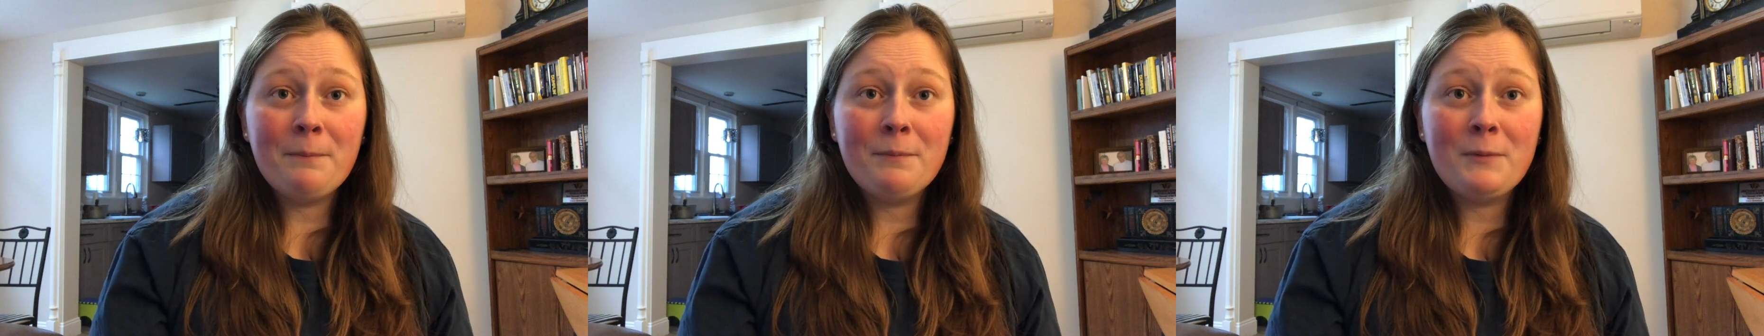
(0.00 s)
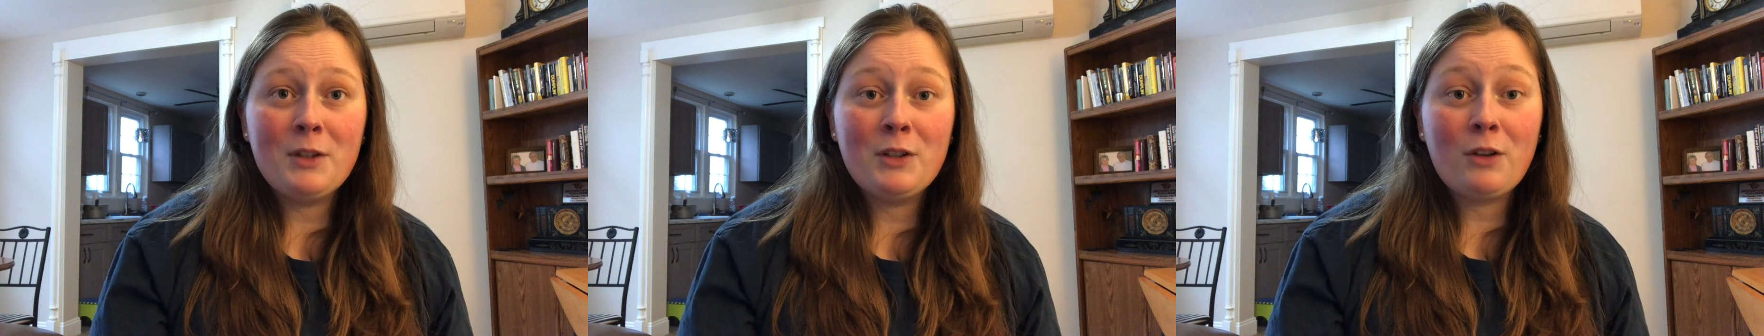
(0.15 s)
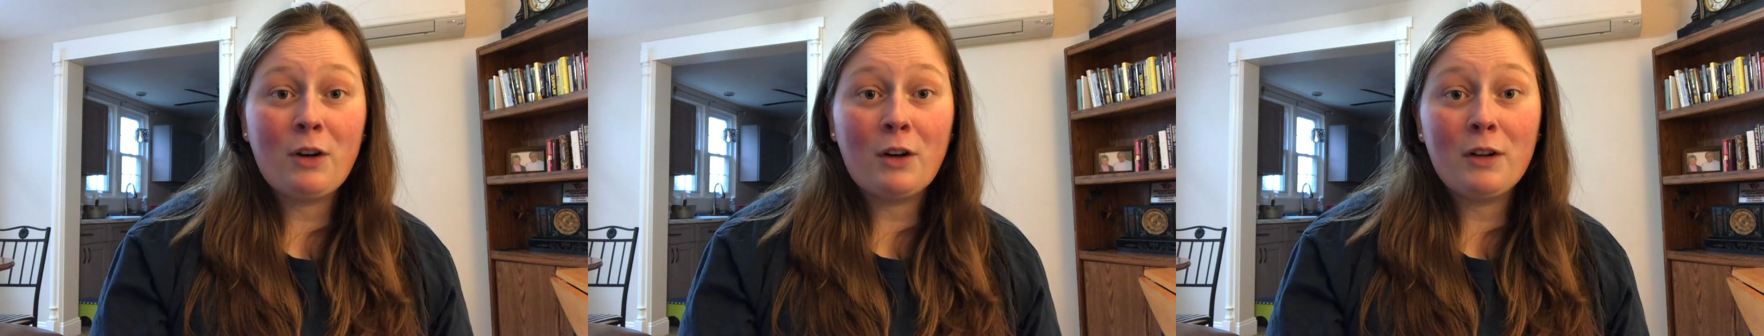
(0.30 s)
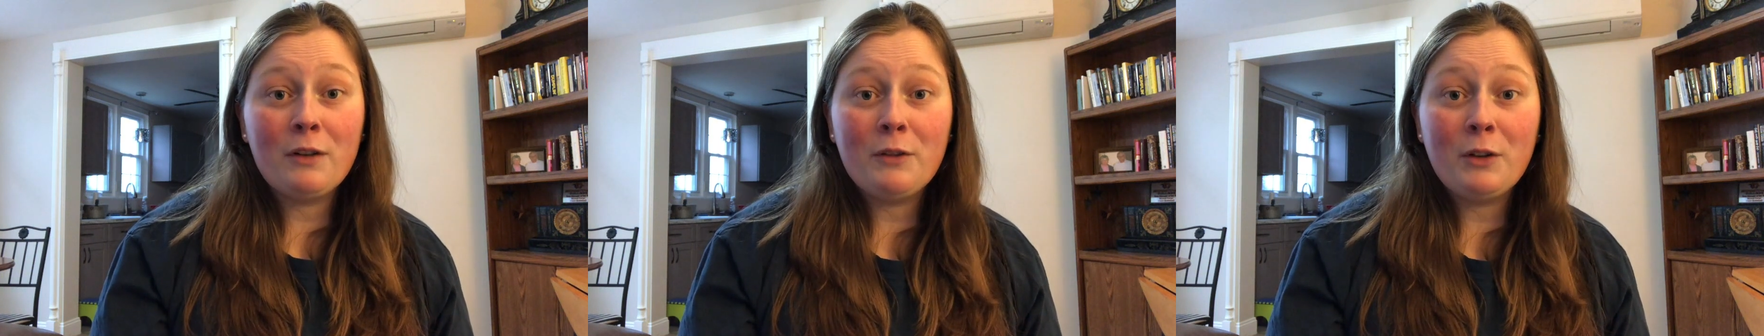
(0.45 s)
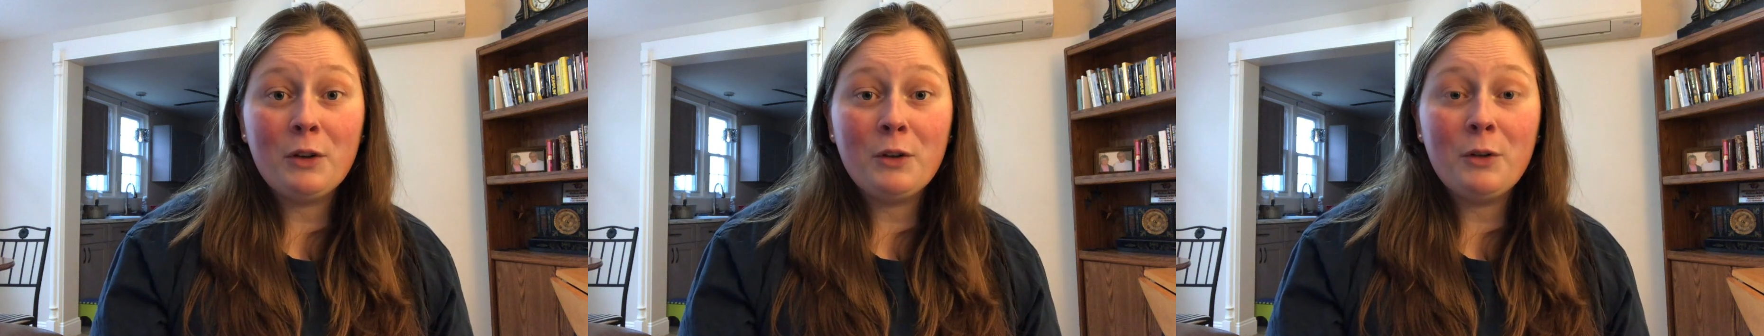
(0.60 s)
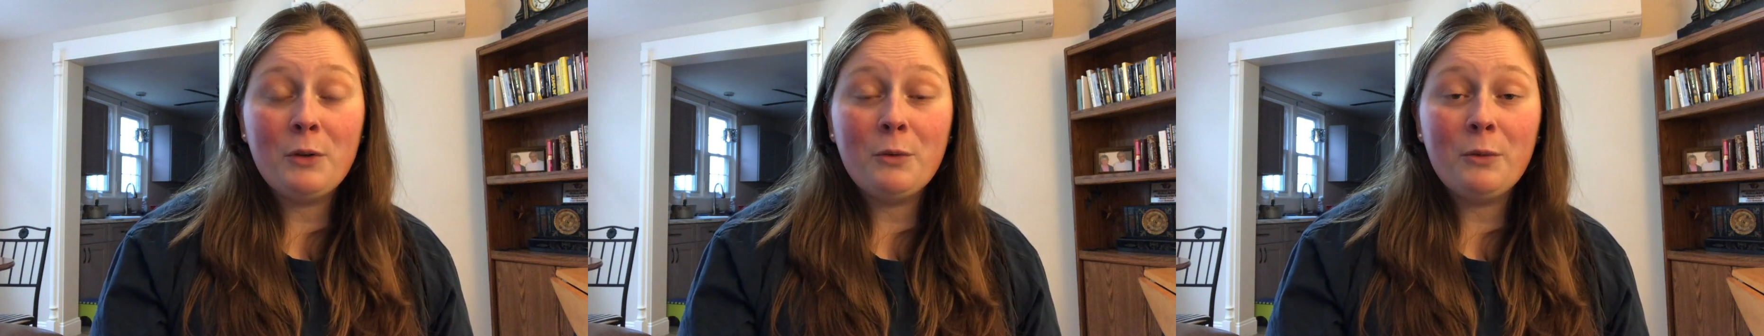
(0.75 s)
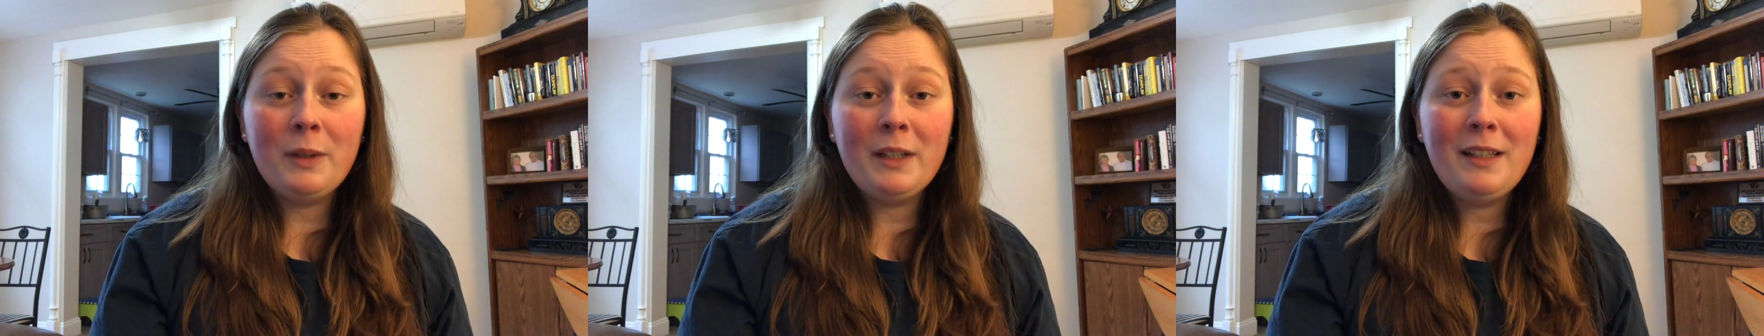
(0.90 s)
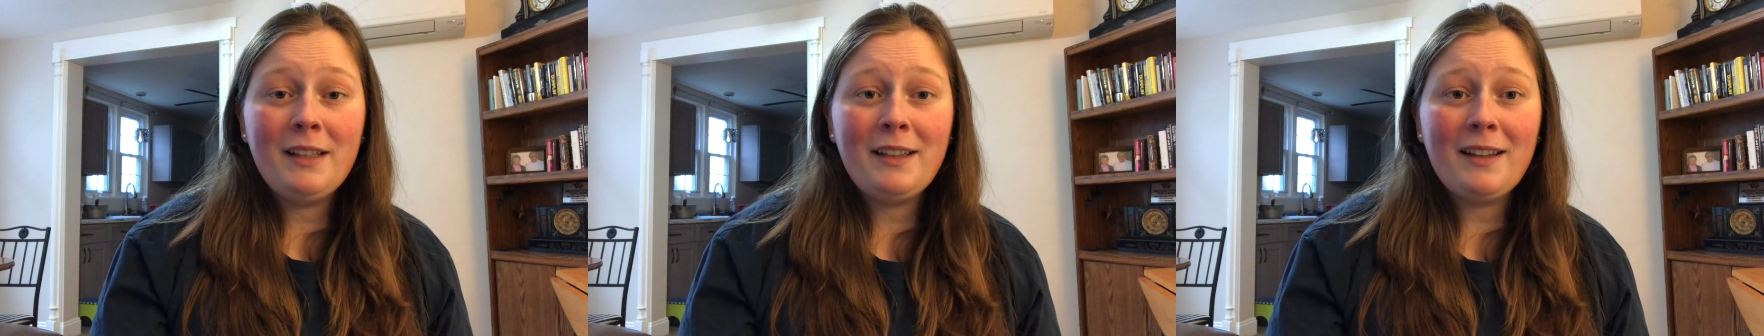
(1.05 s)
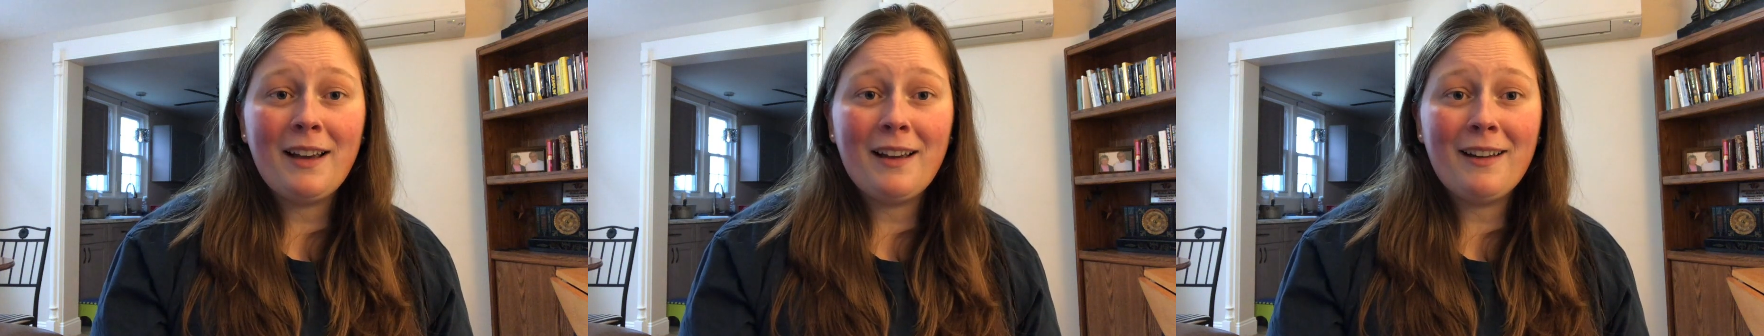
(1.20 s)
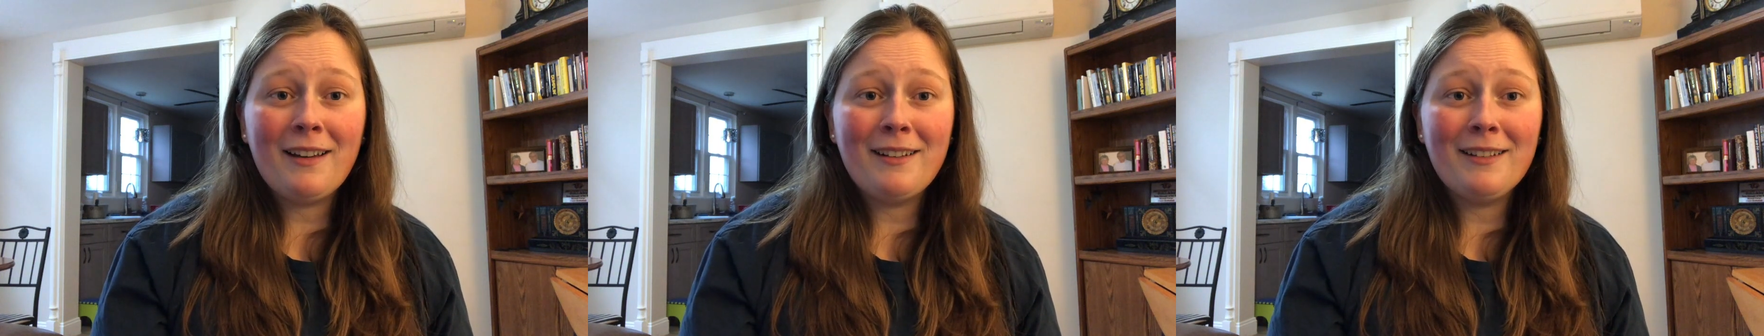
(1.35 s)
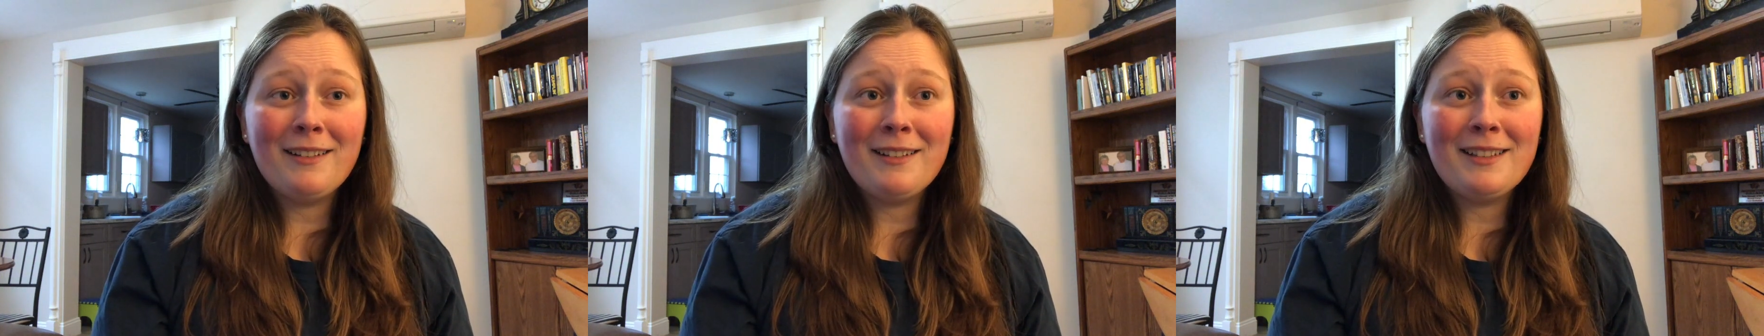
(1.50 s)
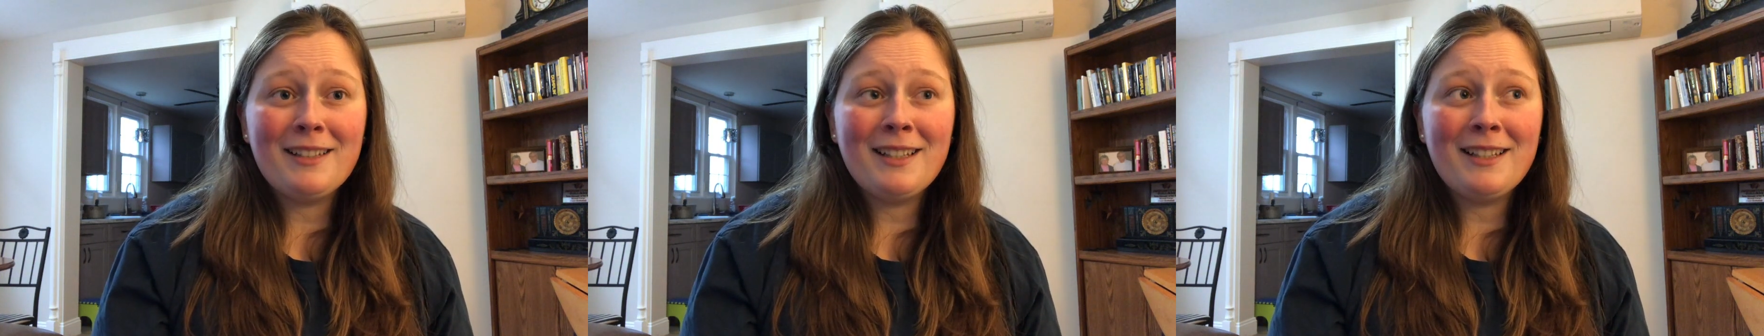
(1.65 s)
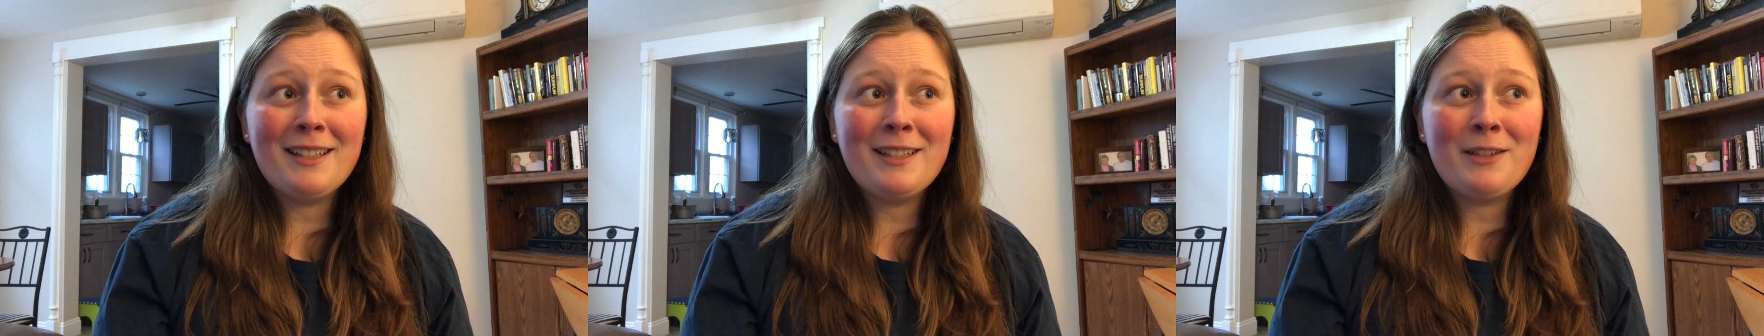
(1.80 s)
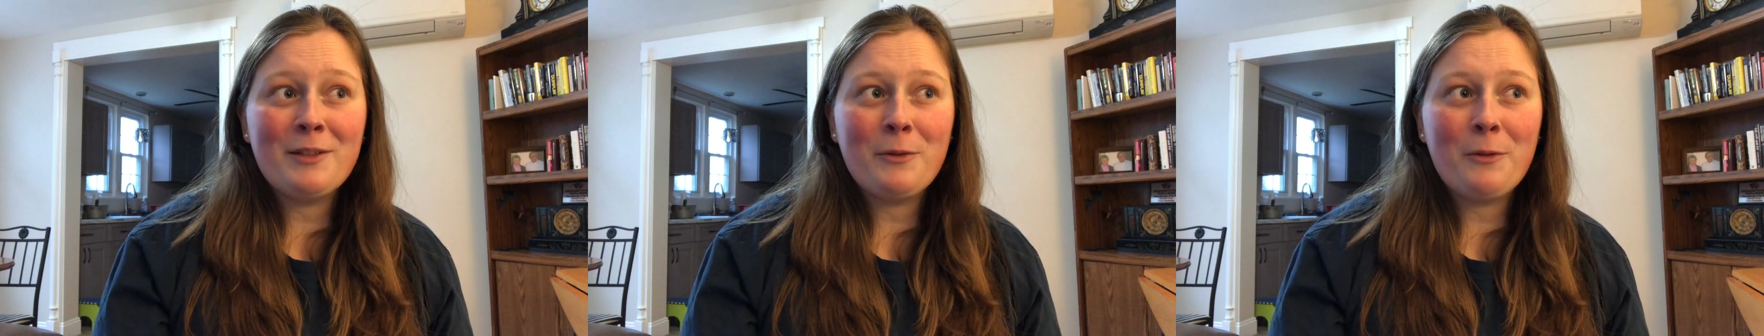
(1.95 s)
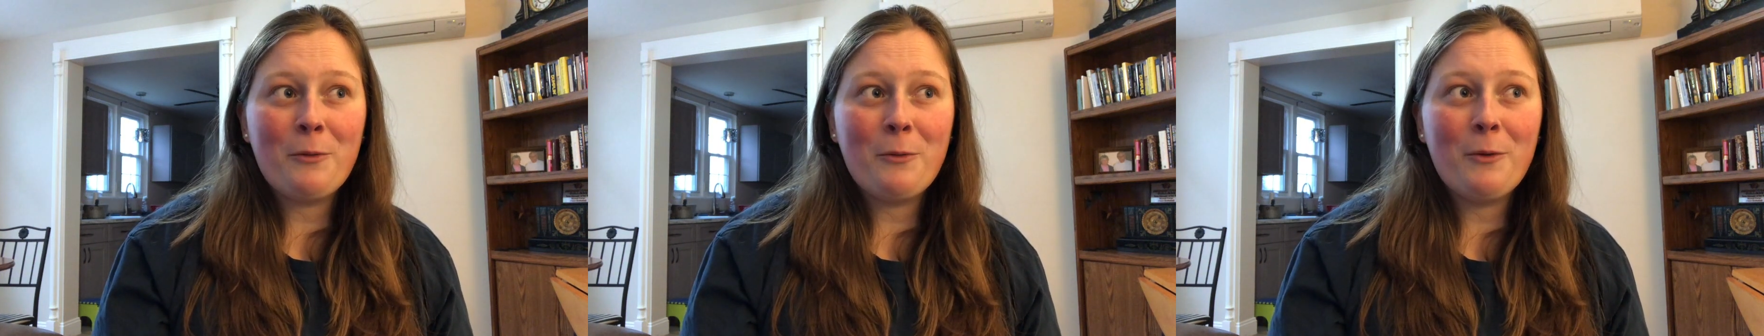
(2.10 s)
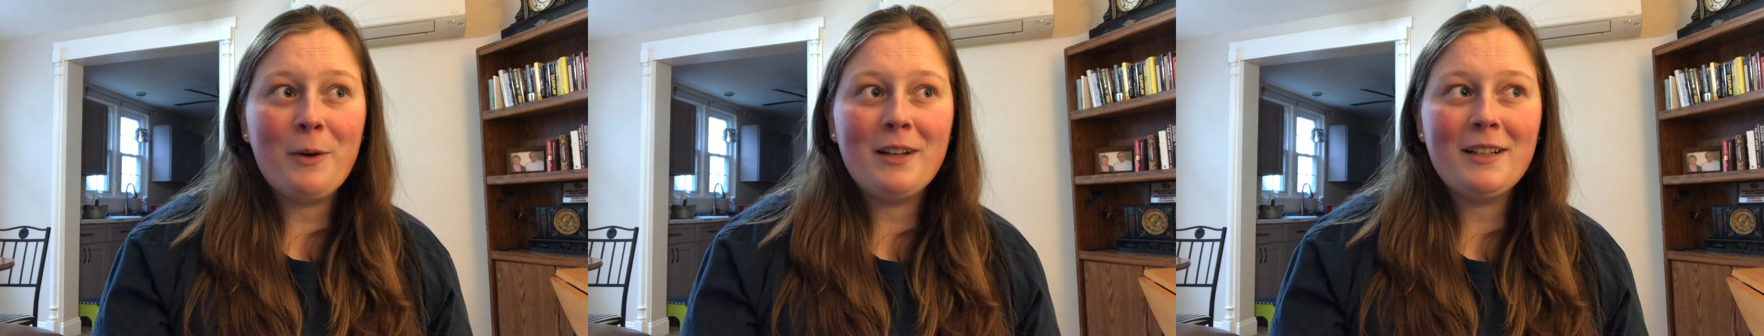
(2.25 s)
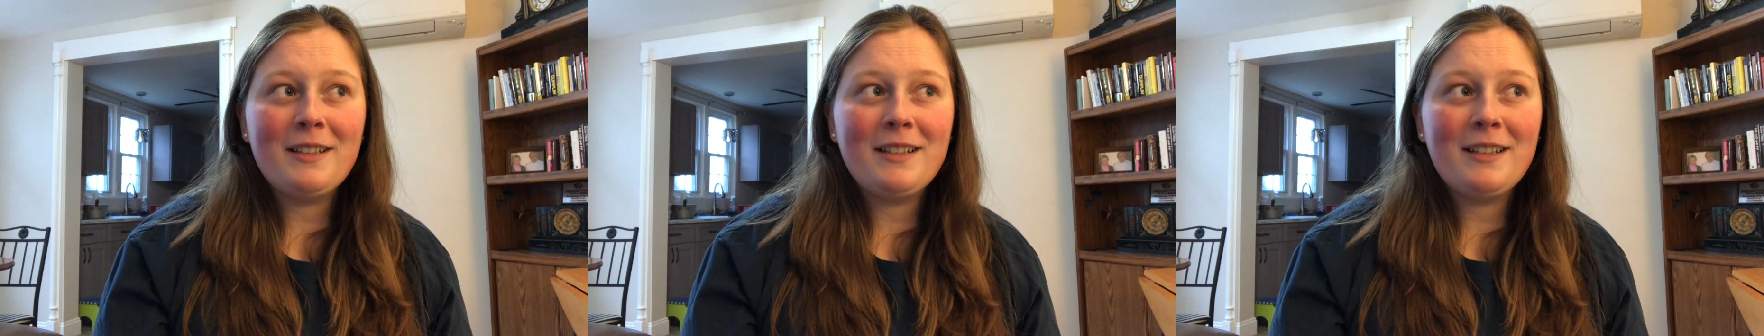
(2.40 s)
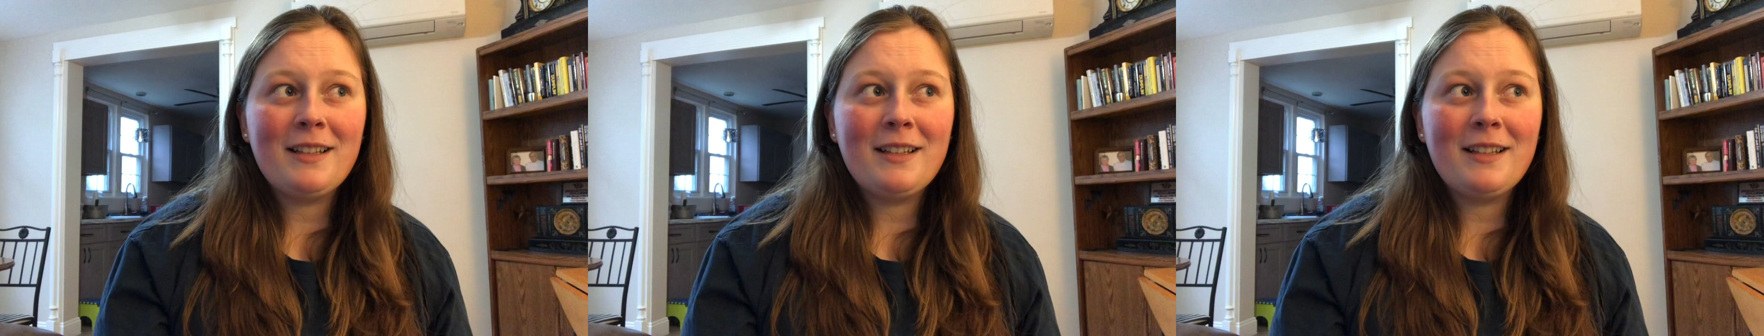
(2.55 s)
start of your new week, and since what